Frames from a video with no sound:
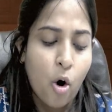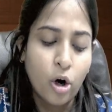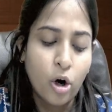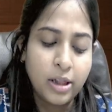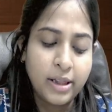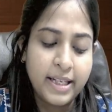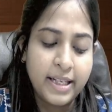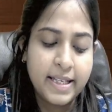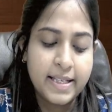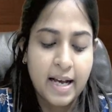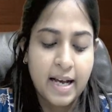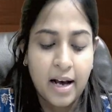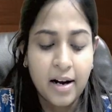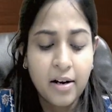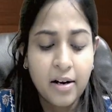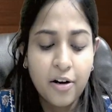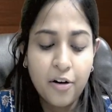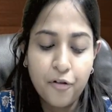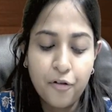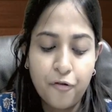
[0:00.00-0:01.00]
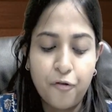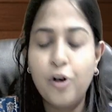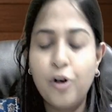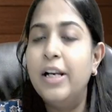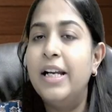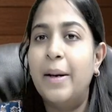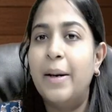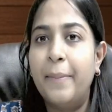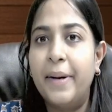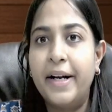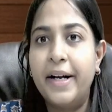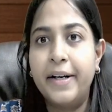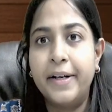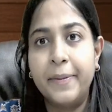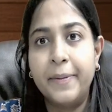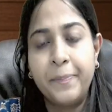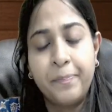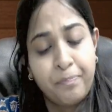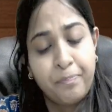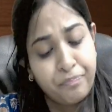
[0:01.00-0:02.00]
these are fully amended.
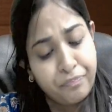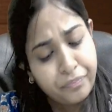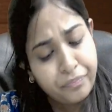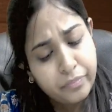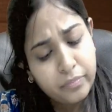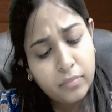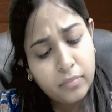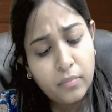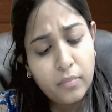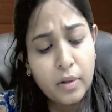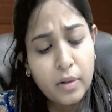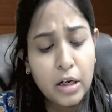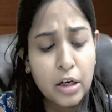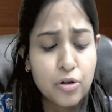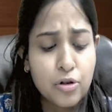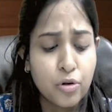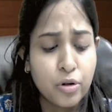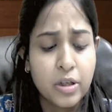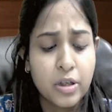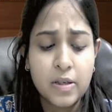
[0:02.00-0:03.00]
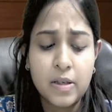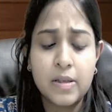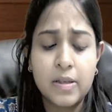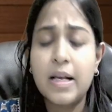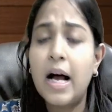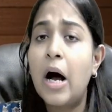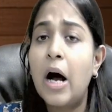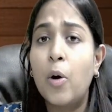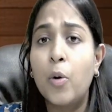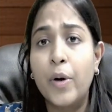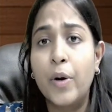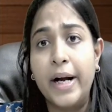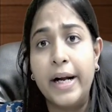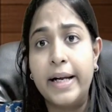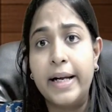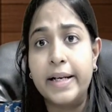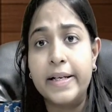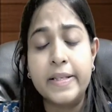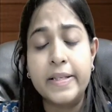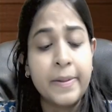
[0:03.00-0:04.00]
So this is how it is.
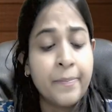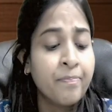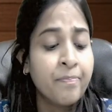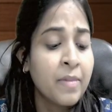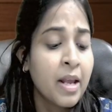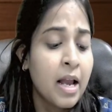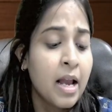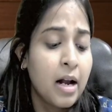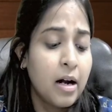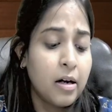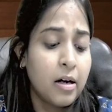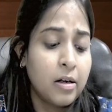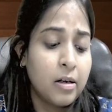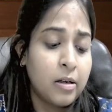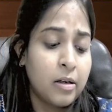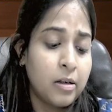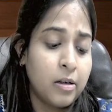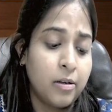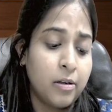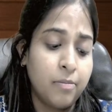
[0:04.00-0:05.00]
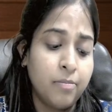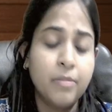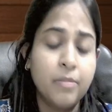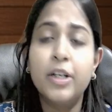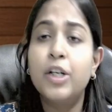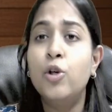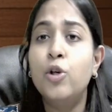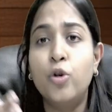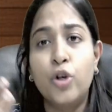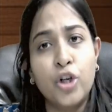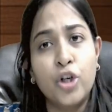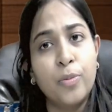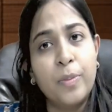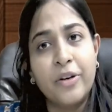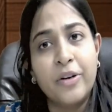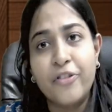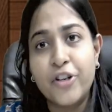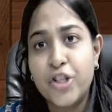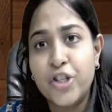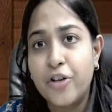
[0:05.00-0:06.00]
YouTube
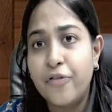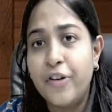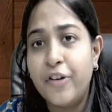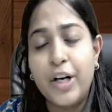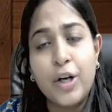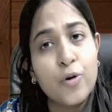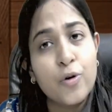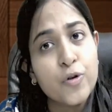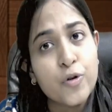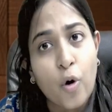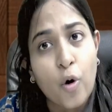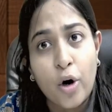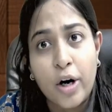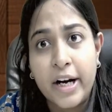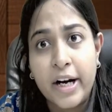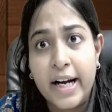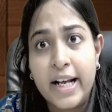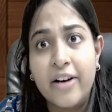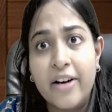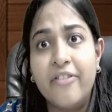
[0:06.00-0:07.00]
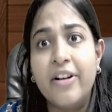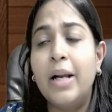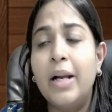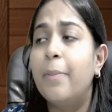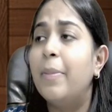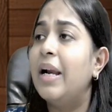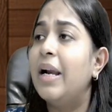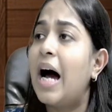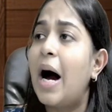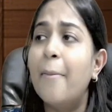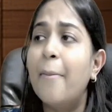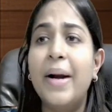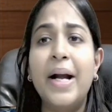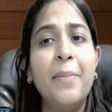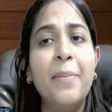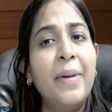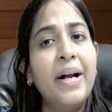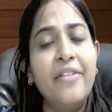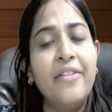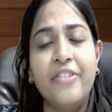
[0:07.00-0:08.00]
revision videos already available.
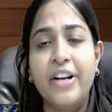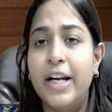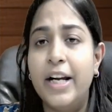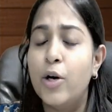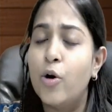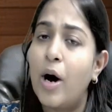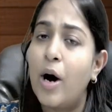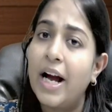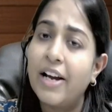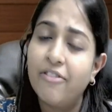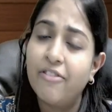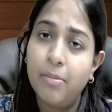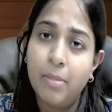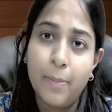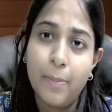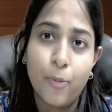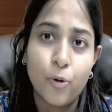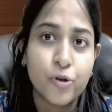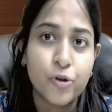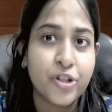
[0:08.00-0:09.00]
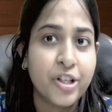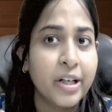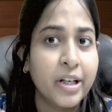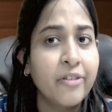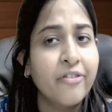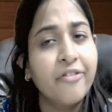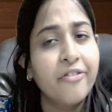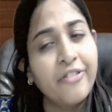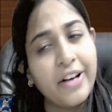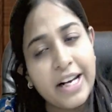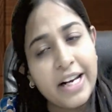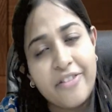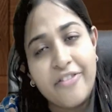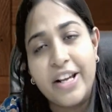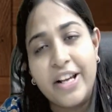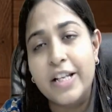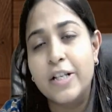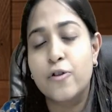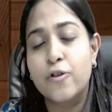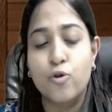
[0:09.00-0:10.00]
Amendment video I will be posting very
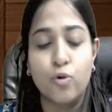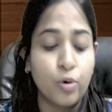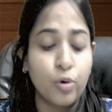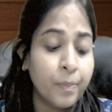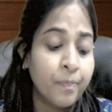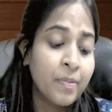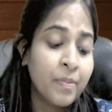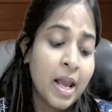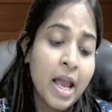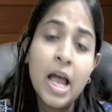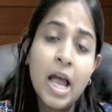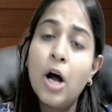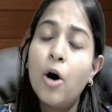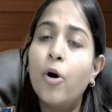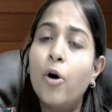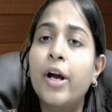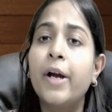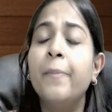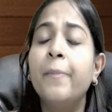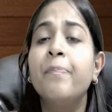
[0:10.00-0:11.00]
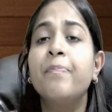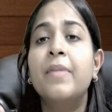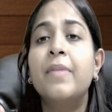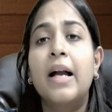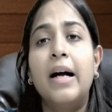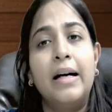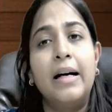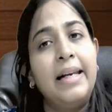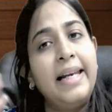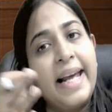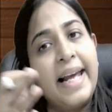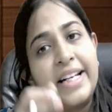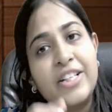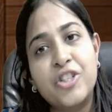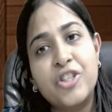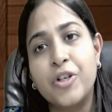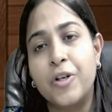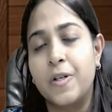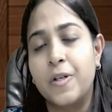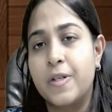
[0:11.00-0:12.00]
soon. Okay,
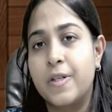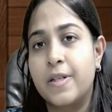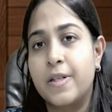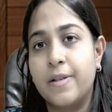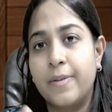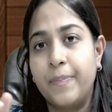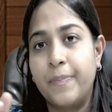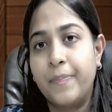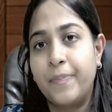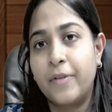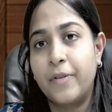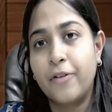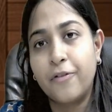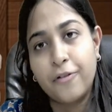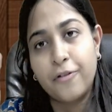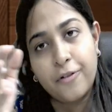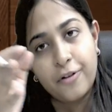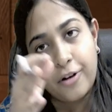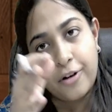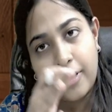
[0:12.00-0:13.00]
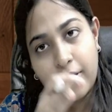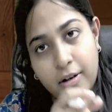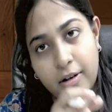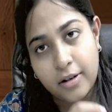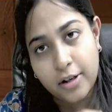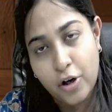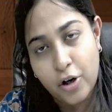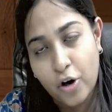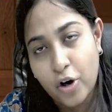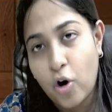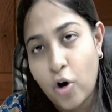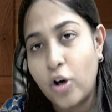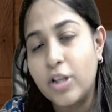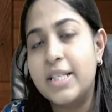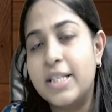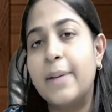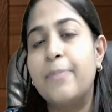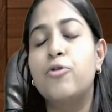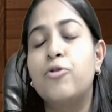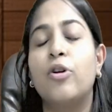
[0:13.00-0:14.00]
lectures, your
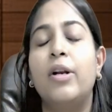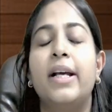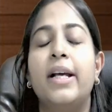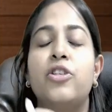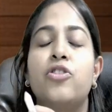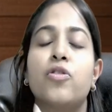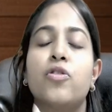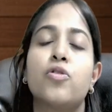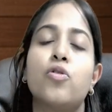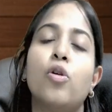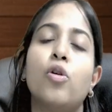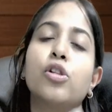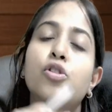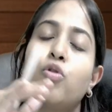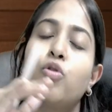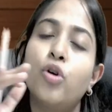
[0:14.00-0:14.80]
conceptual lectures, also your